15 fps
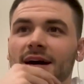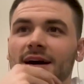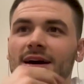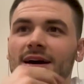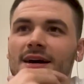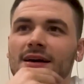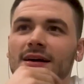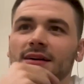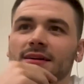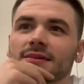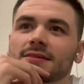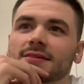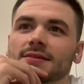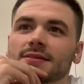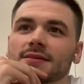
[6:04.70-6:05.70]
Uh,
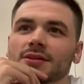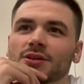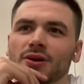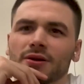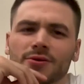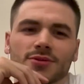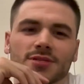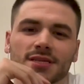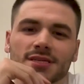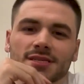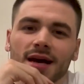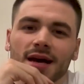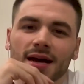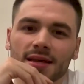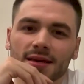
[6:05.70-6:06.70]
you know, it was
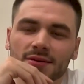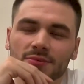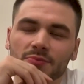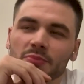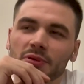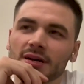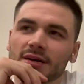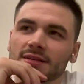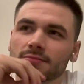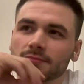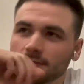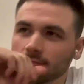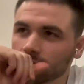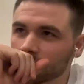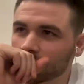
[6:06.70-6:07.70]
exciting,
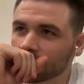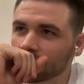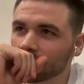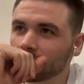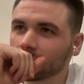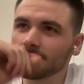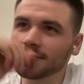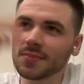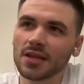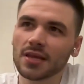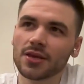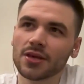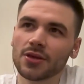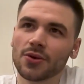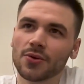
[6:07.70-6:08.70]
but
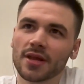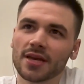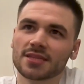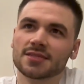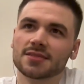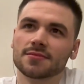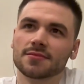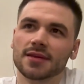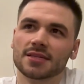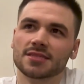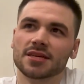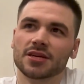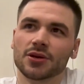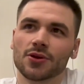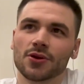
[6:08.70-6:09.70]
you know, next
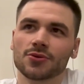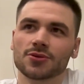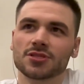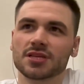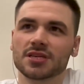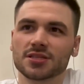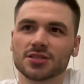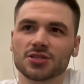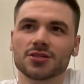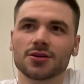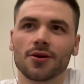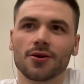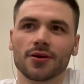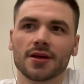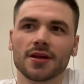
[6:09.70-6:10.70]
next thing you know, season
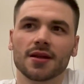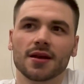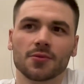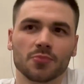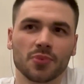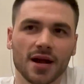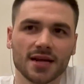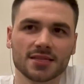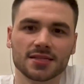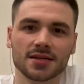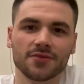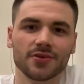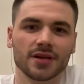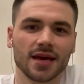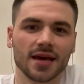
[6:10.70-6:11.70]
started and I'm
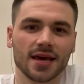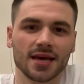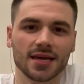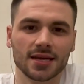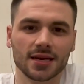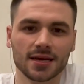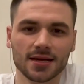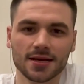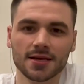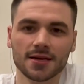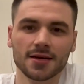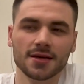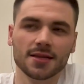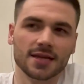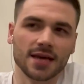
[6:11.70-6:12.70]
practicing every day and
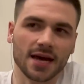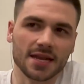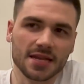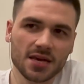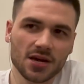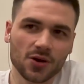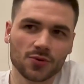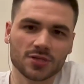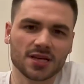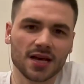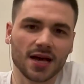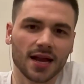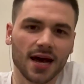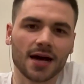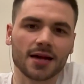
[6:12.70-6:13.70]
the idea was
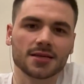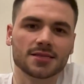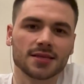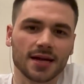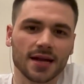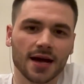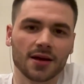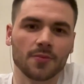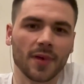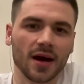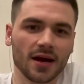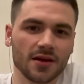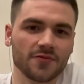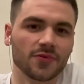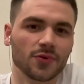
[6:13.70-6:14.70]
kind of out of sight, out of
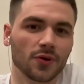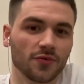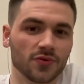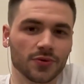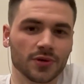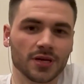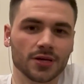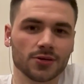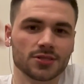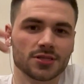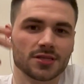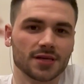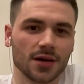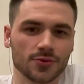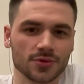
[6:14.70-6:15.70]
mind for a few
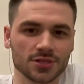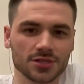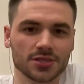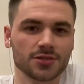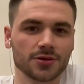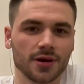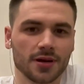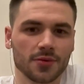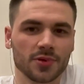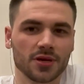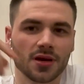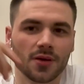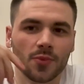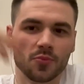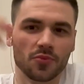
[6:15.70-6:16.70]
years as I was just trying to
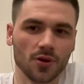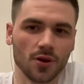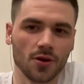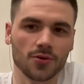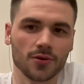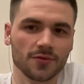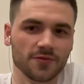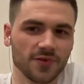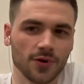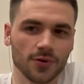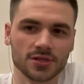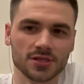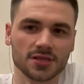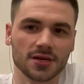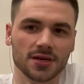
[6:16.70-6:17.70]
become a pro and
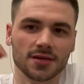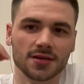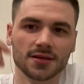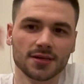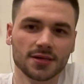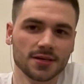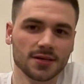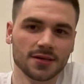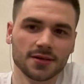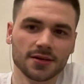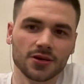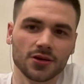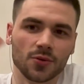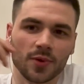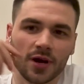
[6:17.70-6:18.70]
focused on,
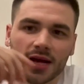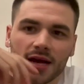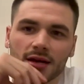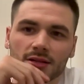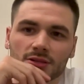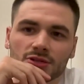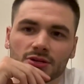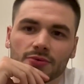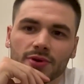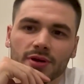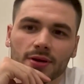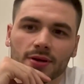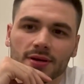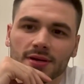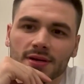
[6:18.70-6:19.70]
you know, my college
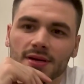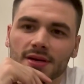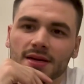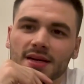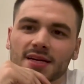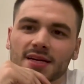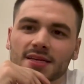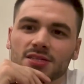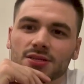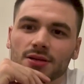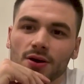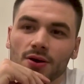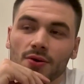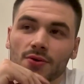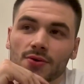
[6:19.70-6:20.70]
career.
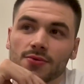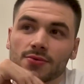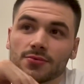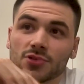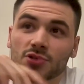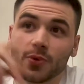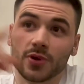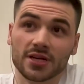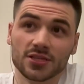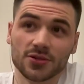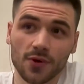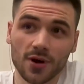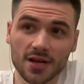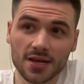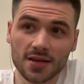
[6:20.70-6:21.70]
So
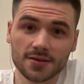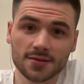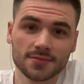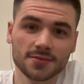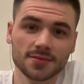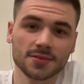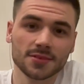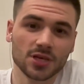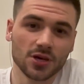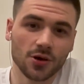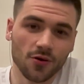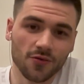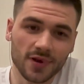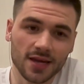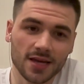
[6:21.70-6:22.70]
2020,
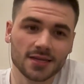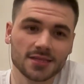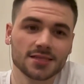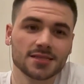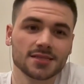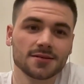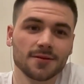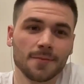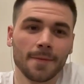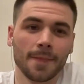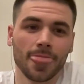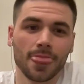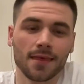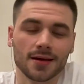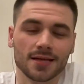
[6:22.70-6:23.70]
COVID hits,
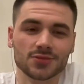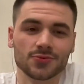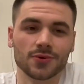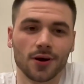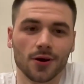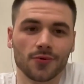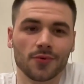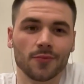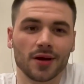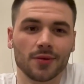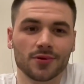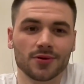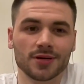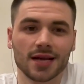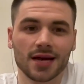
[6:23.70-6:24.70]
as we all
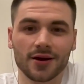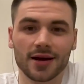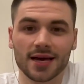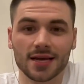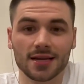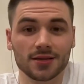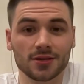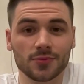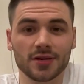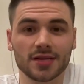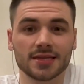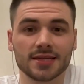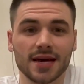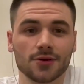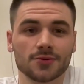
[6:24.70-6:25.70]
remember, and now I had a little bit
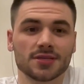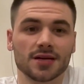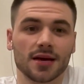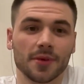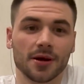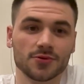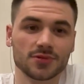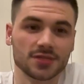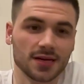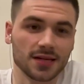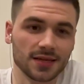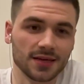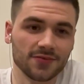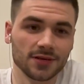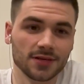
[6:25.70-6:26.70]
of downtime. I was in
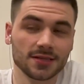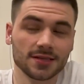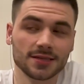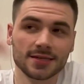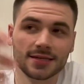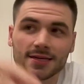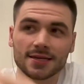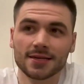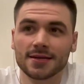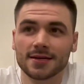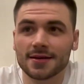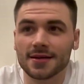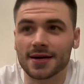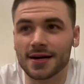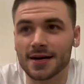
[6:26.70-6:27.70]
Cleveland.
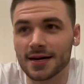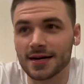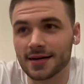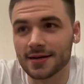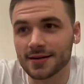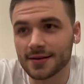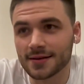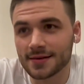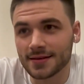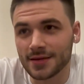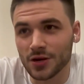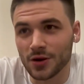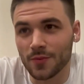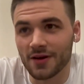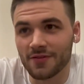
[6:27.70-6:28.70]
Uh,
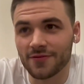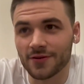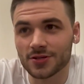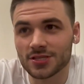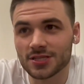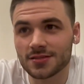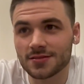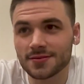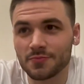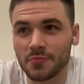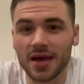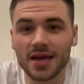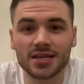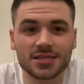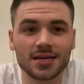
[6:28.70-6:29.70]
you know, my
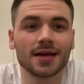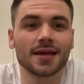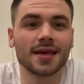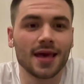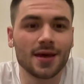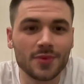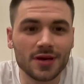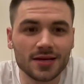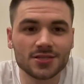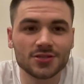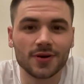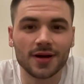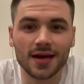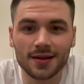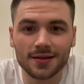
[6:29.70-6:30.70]
first paycheck came in,
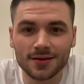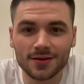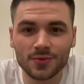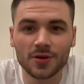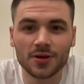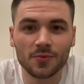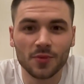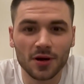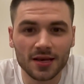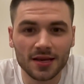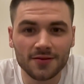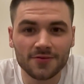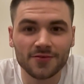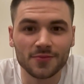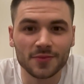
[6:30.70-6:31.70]
so I had a little bit of
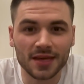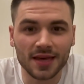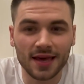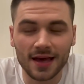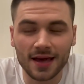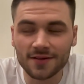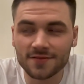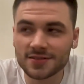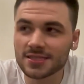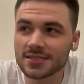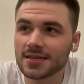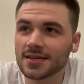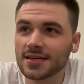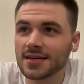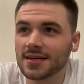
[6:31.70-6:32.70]
money from the Cavs.